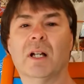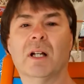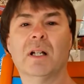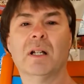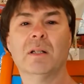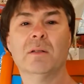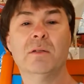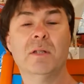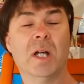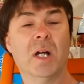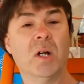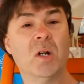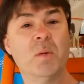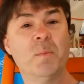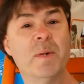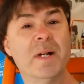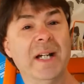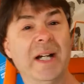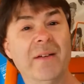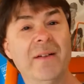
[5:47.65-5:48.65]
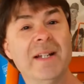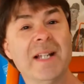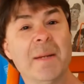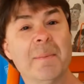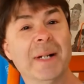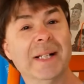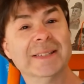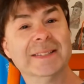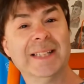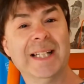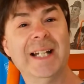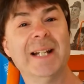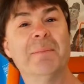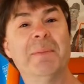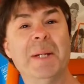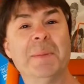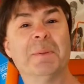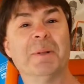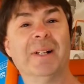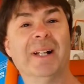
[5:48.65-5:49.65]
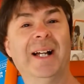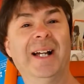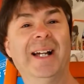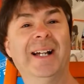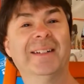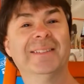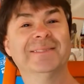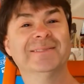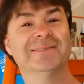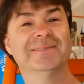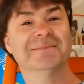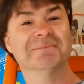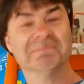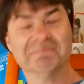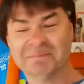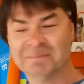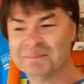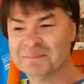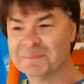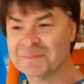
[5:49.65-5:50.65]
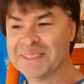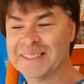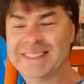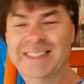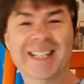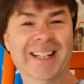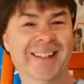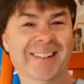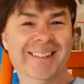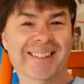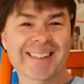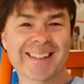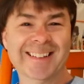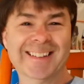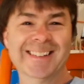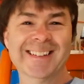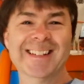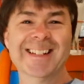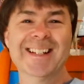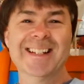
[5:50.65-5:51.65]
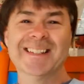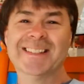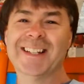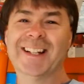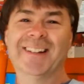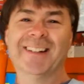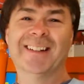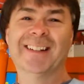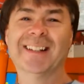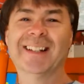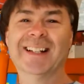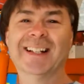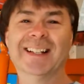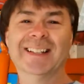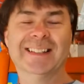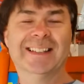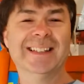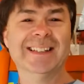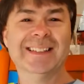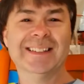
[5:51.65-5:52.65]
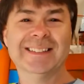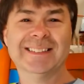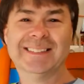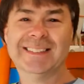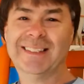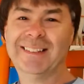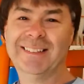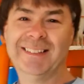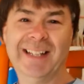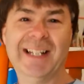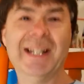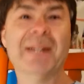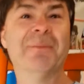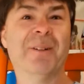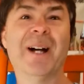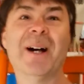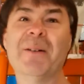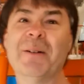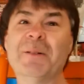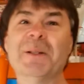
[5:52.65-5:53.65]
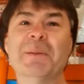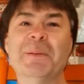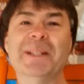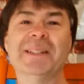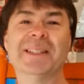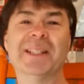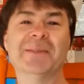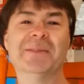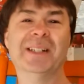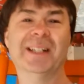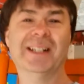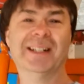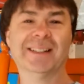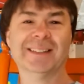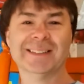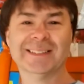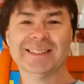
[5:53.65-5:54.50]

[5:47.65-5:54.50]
No, but every time I say it, people laugh. So, so yeah, it probably will be something else.